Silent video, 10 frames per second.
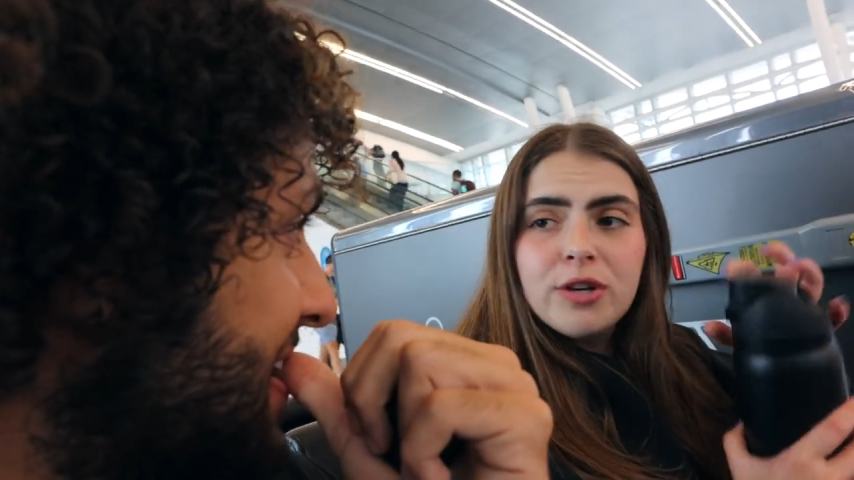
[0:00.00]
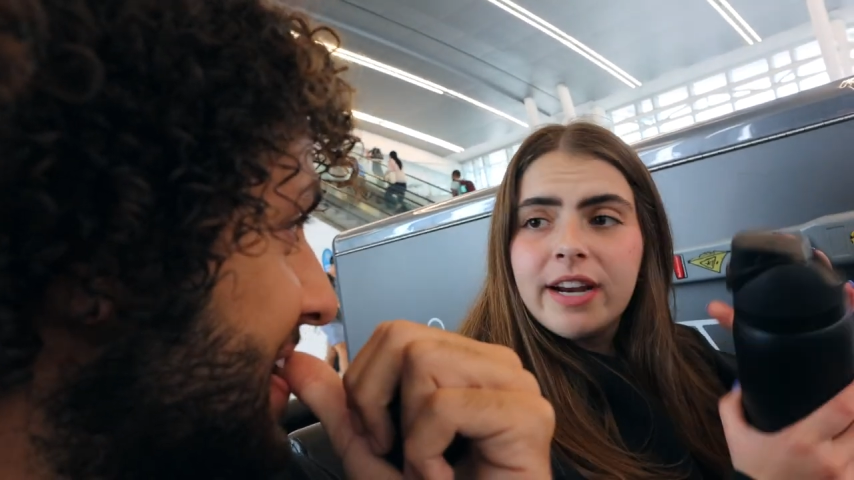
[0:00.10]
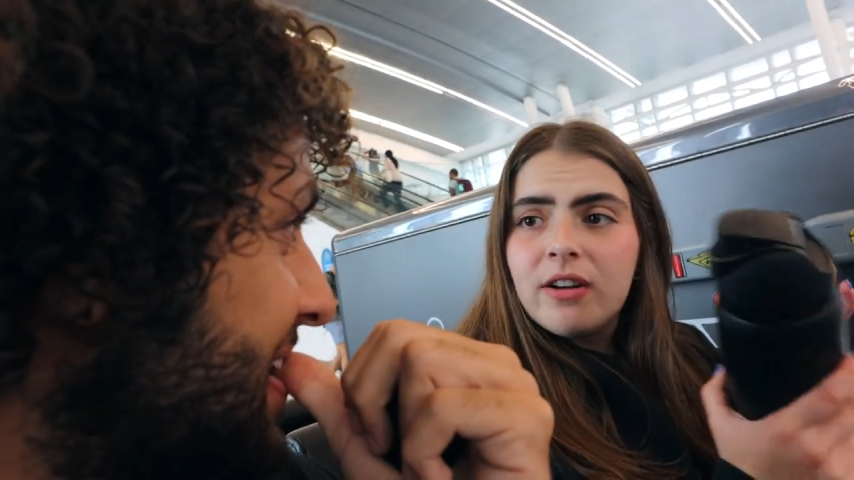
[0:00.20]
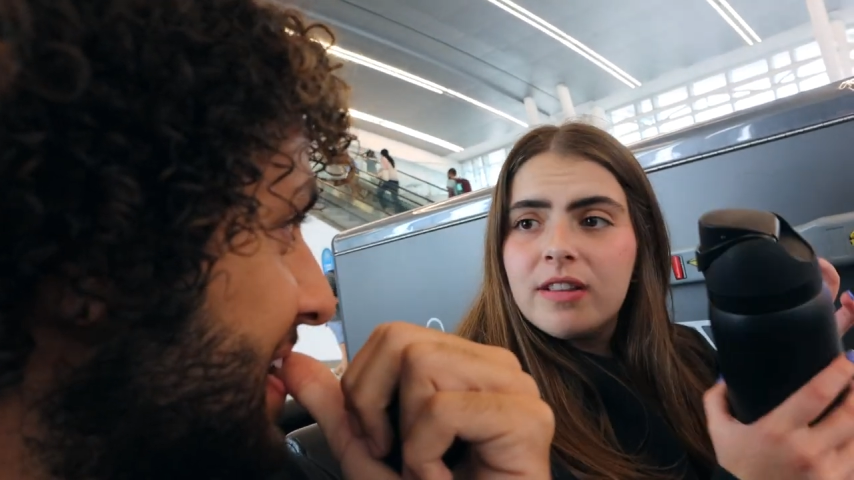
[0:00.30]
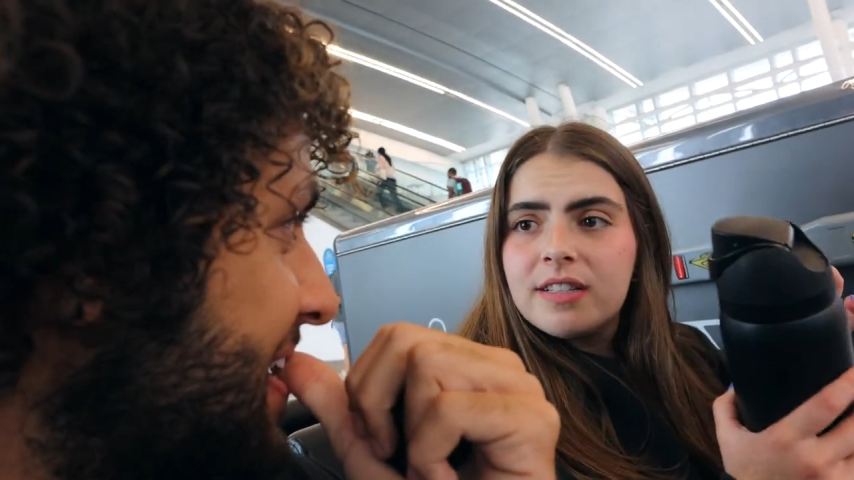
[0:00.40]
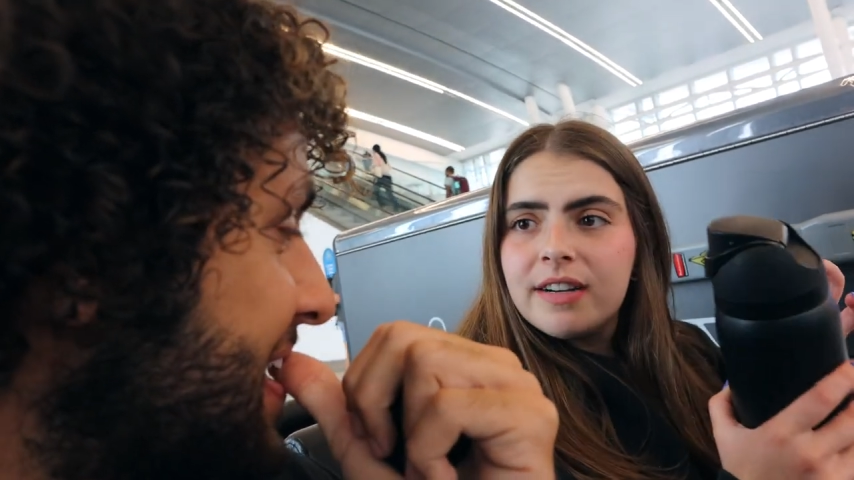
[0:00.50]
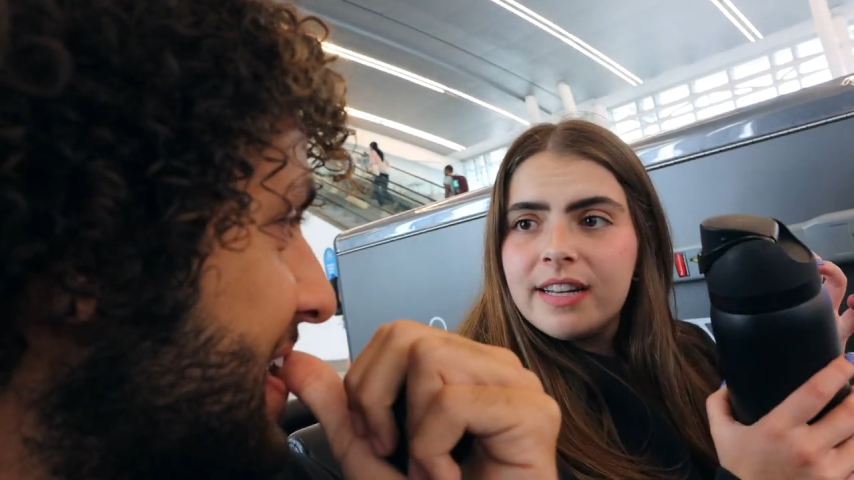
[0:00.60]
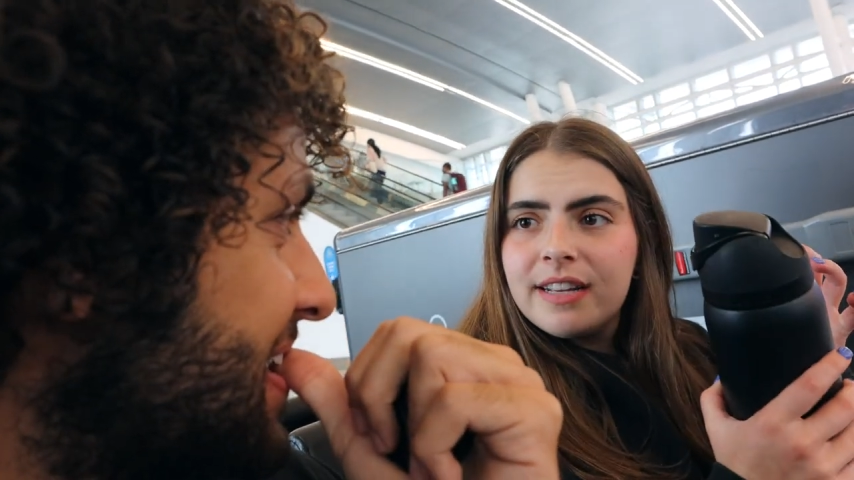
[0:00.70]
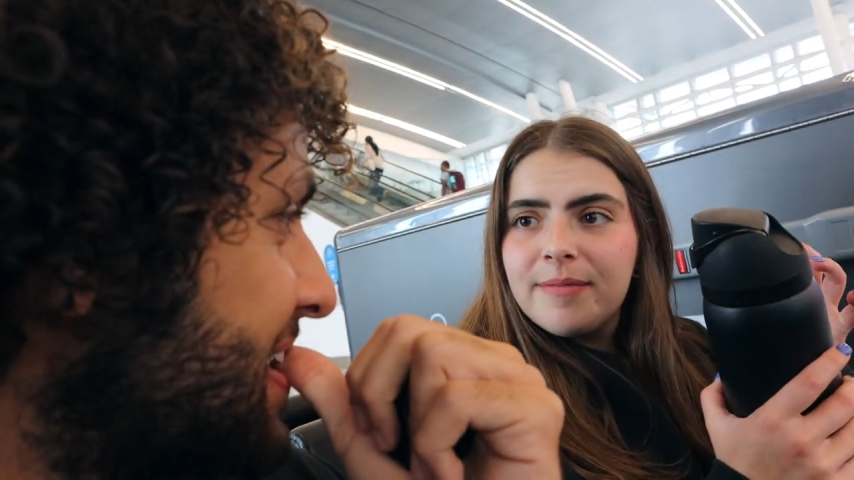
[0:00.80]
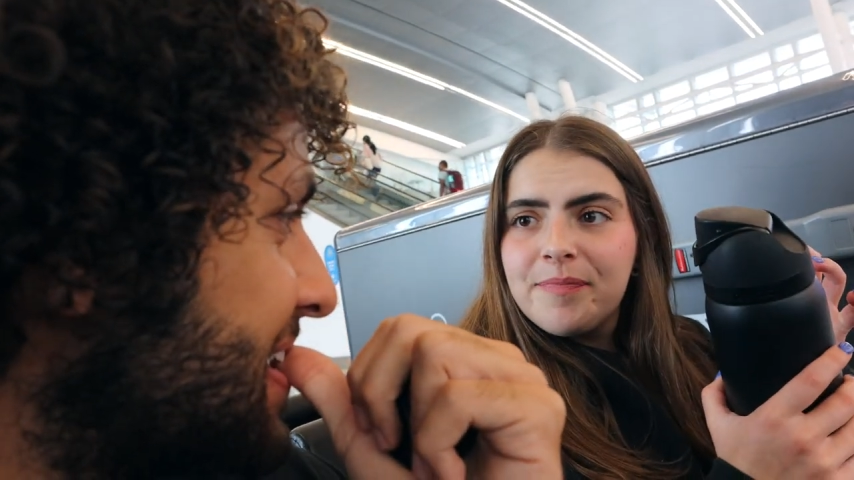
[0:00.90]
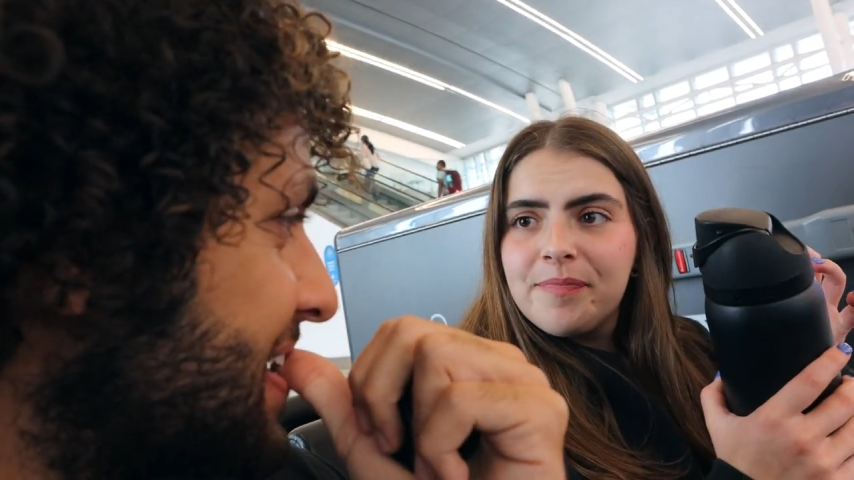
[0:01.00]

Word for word: drank it already?